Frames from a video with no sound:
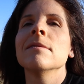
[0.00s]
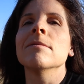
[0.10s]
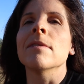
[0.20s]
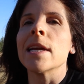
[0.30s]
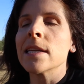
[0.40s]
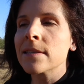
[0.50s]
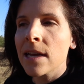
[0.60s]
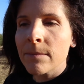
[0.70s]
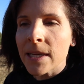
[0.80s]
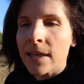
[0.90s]
rain is
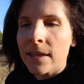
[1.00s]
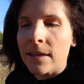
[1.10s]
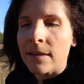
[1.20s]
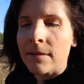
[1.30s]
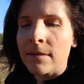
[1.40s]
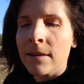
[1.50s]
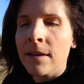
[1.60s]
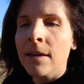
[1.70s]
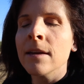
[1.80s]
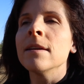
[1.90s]
coming in,
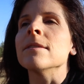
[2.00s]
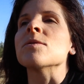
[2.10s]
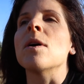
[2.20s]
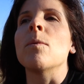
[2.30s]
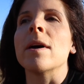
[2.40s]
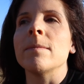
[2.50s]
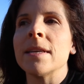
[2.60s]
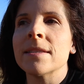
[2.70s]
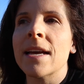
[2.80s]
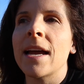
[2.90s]
so I'll want to
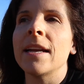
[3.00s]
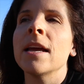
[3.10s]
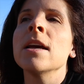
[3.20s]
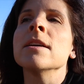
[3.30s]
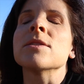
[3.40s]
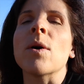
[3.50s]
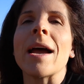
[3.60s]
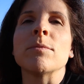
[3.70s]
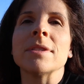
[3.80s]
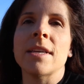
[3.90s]
be inside. So
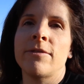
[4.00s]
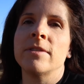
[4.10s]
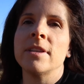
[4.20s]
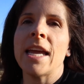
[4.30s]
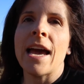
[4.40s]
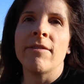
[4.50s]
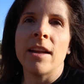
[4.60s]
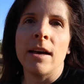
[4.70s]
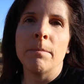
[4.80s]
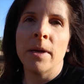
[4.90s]
I will definitely have it
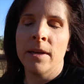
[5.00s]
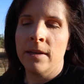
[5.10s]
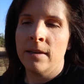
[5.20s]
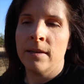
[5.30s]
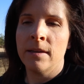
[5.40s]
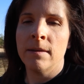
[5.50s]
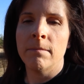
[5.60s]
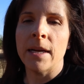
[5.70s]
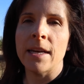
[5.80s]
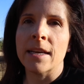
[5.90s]
up
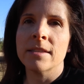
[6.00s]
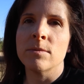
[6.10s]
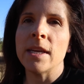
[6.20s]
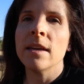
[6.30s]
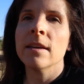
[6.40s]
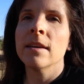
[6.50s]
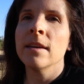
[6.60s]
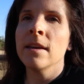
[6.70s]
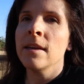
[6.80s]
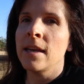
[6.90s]
by next week,
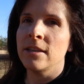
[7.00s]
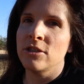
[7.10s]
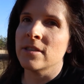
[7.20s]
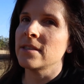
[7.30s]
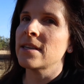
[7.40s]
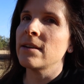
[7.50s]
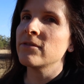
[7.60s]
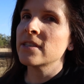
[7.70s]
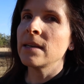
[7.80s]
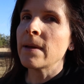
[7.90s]
just in time
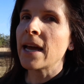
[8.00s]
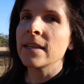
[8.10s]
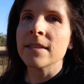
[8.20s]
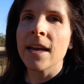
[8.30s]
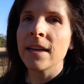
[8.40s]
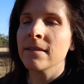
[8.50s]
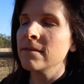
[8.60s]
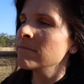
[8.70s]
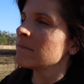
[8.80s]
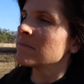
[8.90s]
for St. Patty's Day.
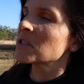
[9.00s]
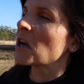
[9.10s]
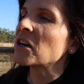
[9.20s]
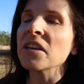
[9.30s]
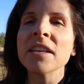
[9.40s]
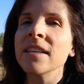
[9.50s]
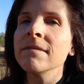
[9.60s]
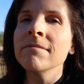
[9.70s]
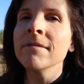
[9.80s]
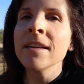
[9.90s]
It's all
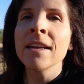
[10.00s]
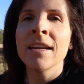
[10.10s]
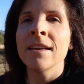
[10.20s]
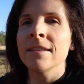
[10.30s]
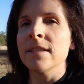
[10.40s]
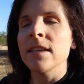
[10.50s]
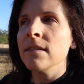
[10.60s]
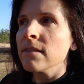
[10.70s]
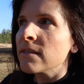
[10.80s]
good. See,